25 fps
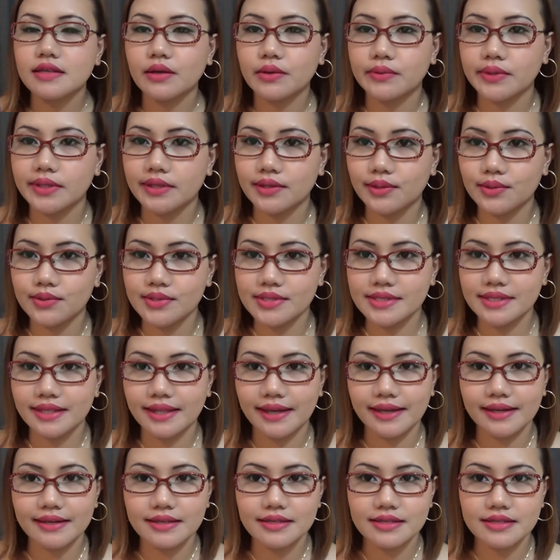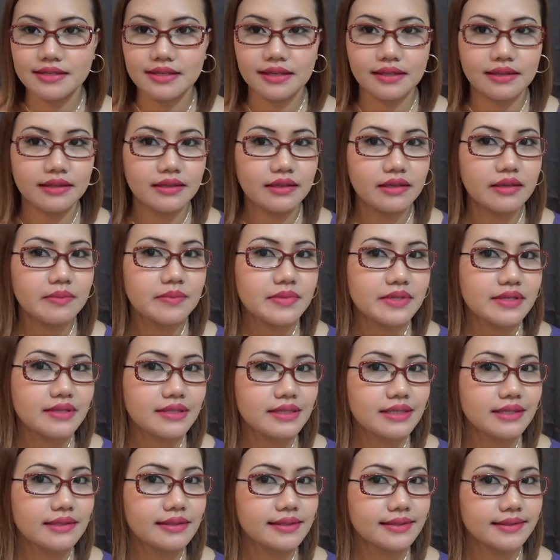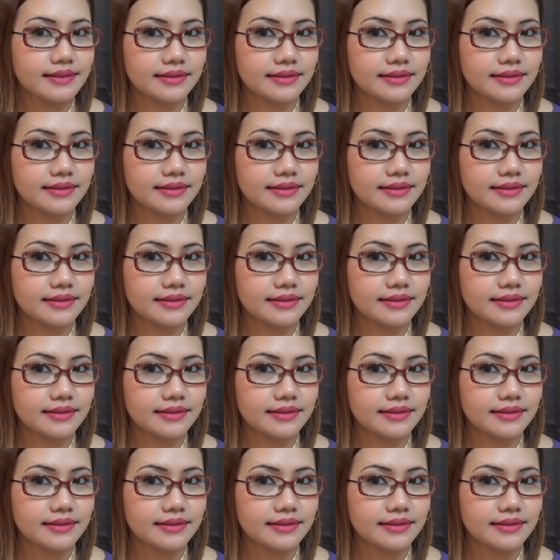how it looks like sa lips.